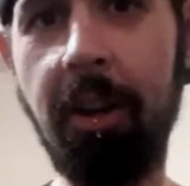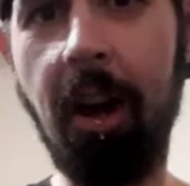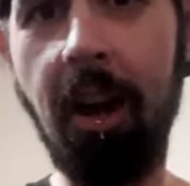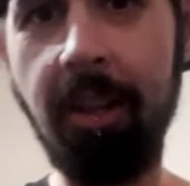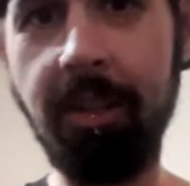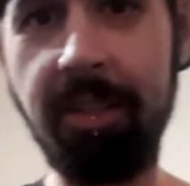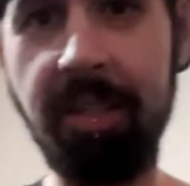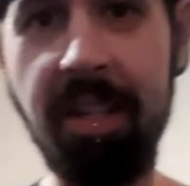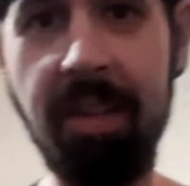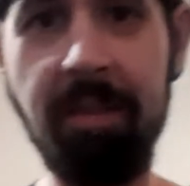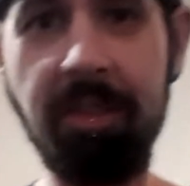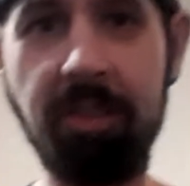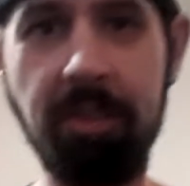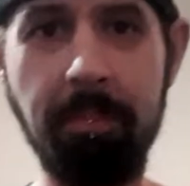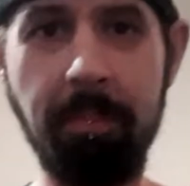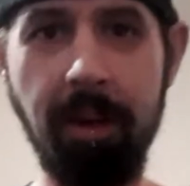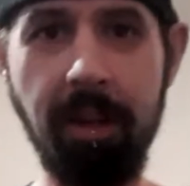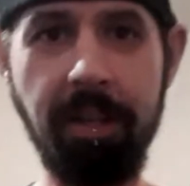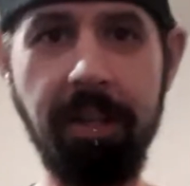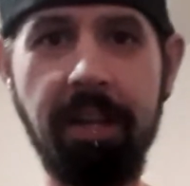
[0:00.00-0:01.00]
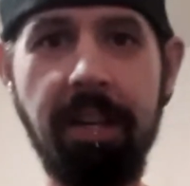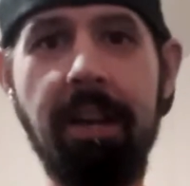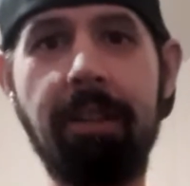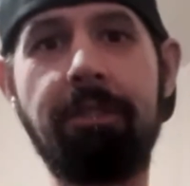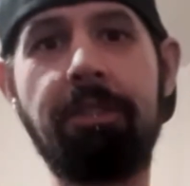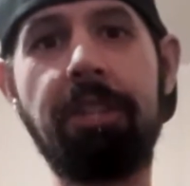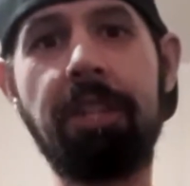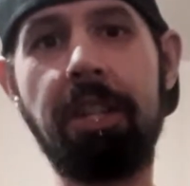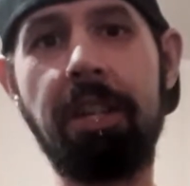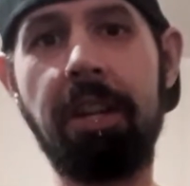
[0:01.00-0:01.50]
on, team? It's your buddy
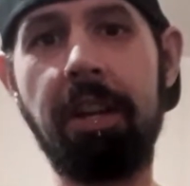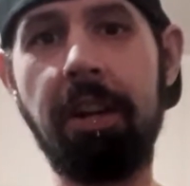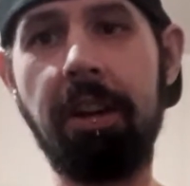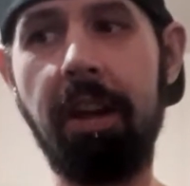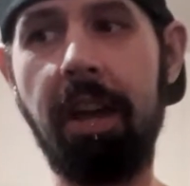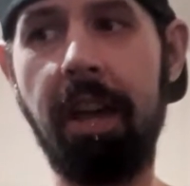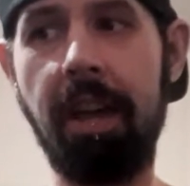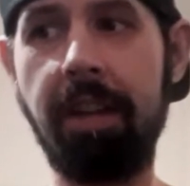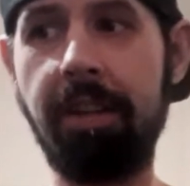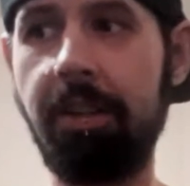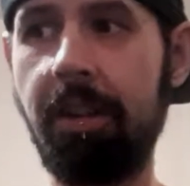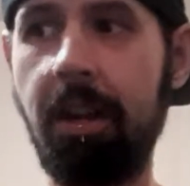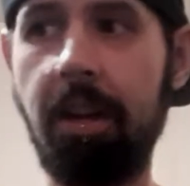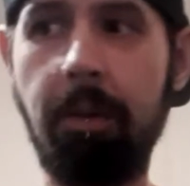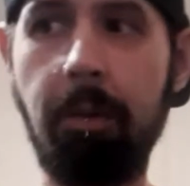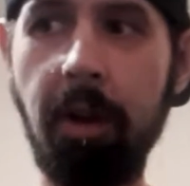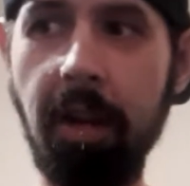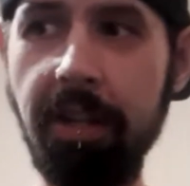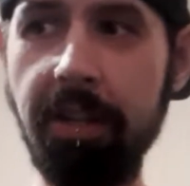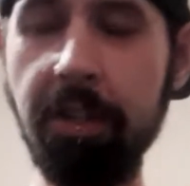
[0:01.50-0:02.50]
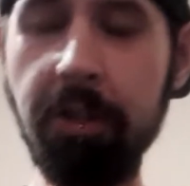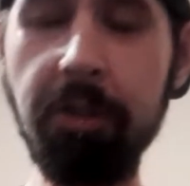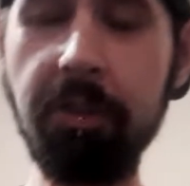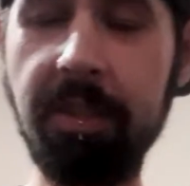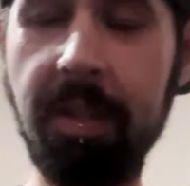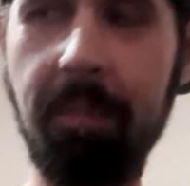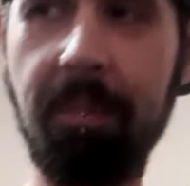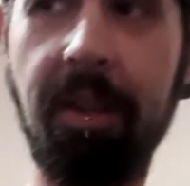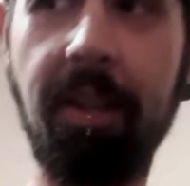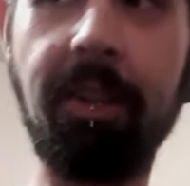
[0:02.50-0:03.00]
EFG here, and I wanted to do
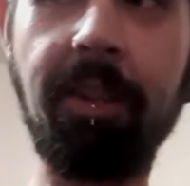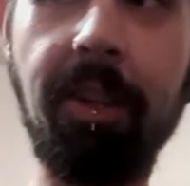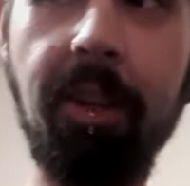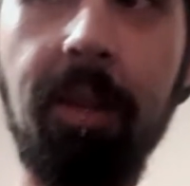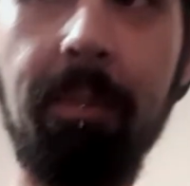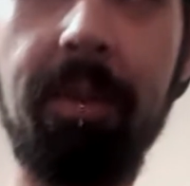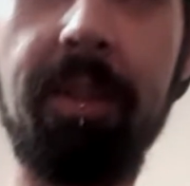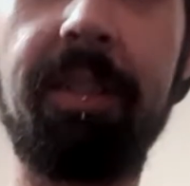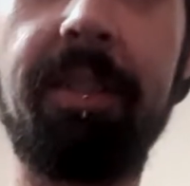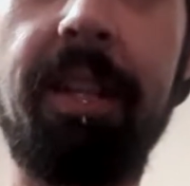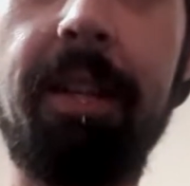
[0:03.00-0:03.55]
something a little bit